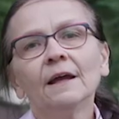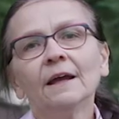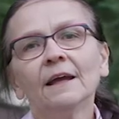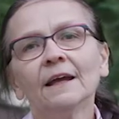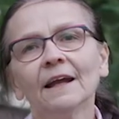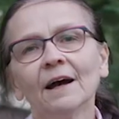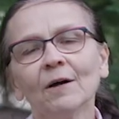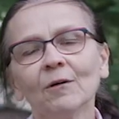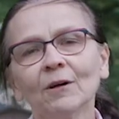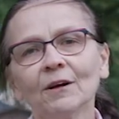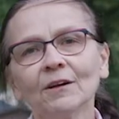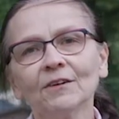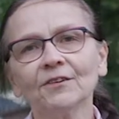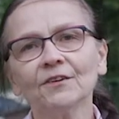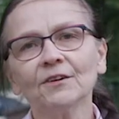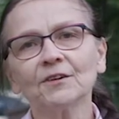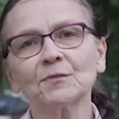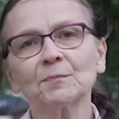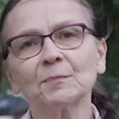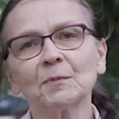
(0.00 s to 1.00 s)
In our
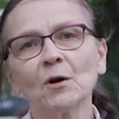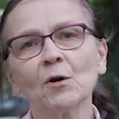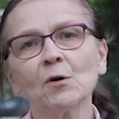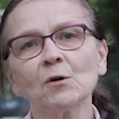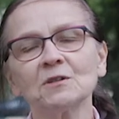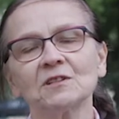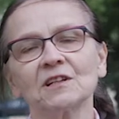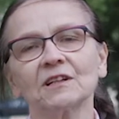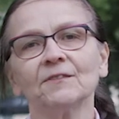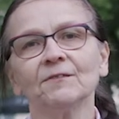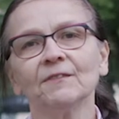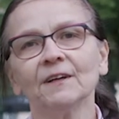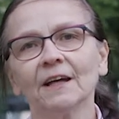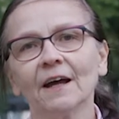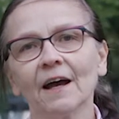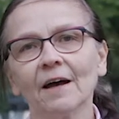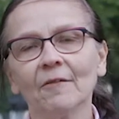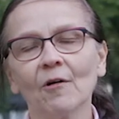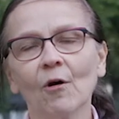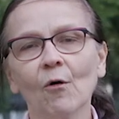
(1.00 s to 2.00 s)
research project, we
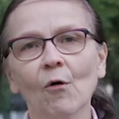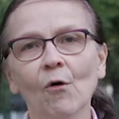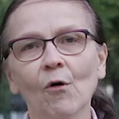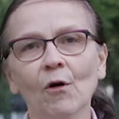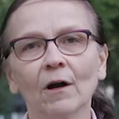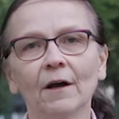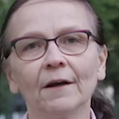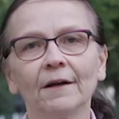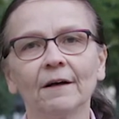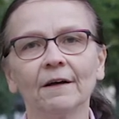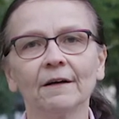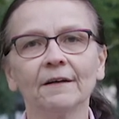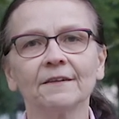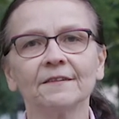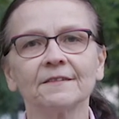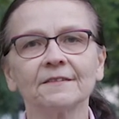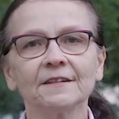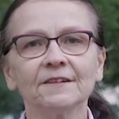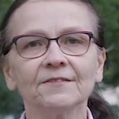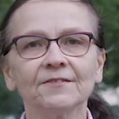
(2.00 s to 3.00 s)
have
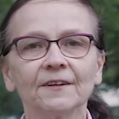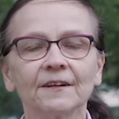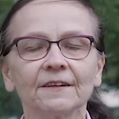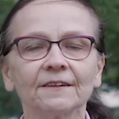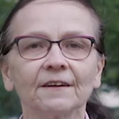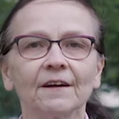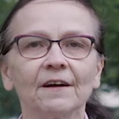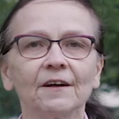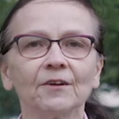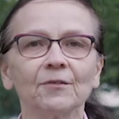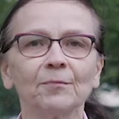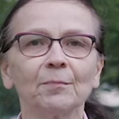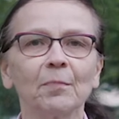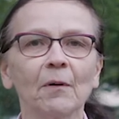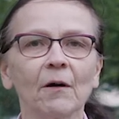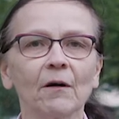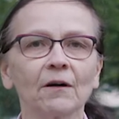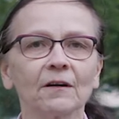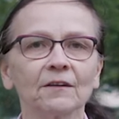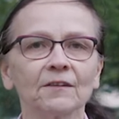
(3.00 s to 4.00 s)
organized different kind of
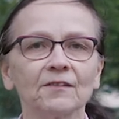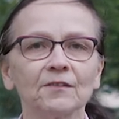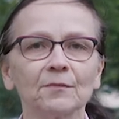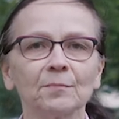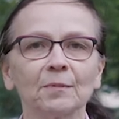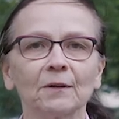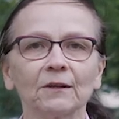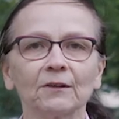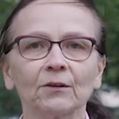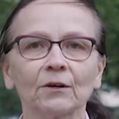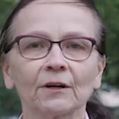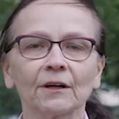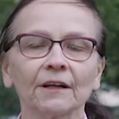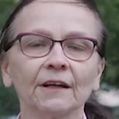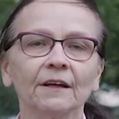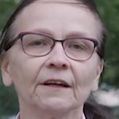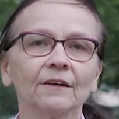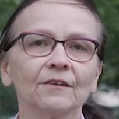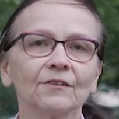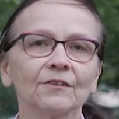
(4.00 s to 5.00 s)

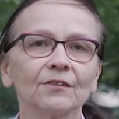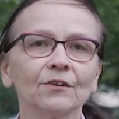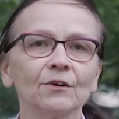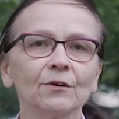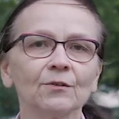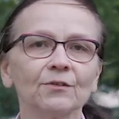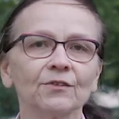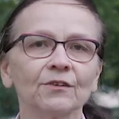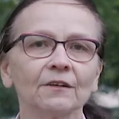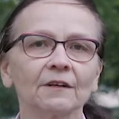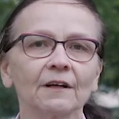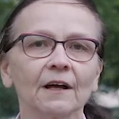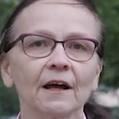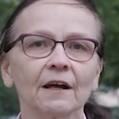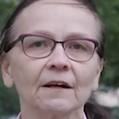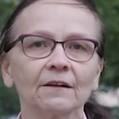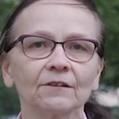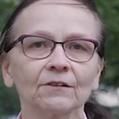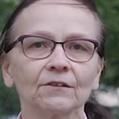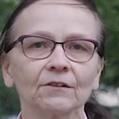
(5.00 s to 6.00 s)
participatory social
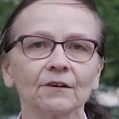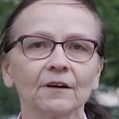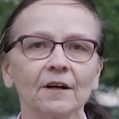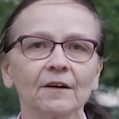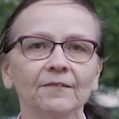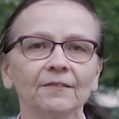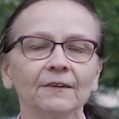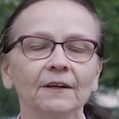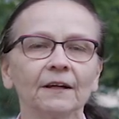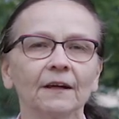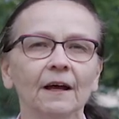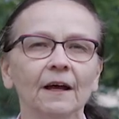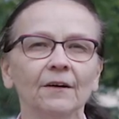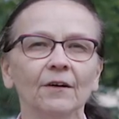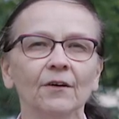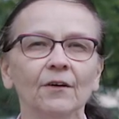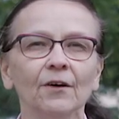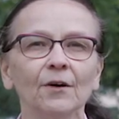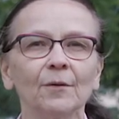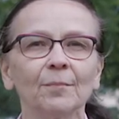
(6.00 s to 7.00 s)
cartographic and
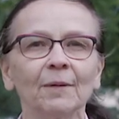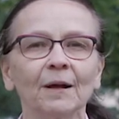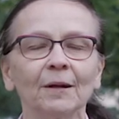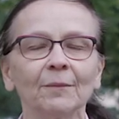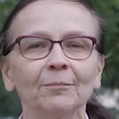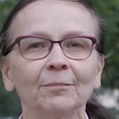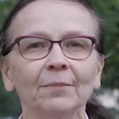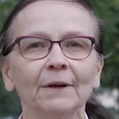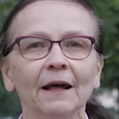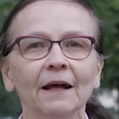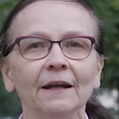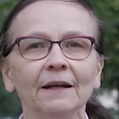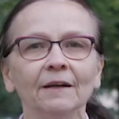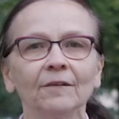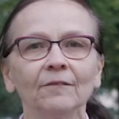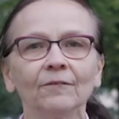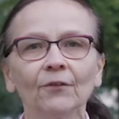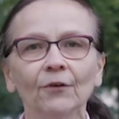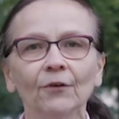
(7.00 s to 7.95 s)
urban planning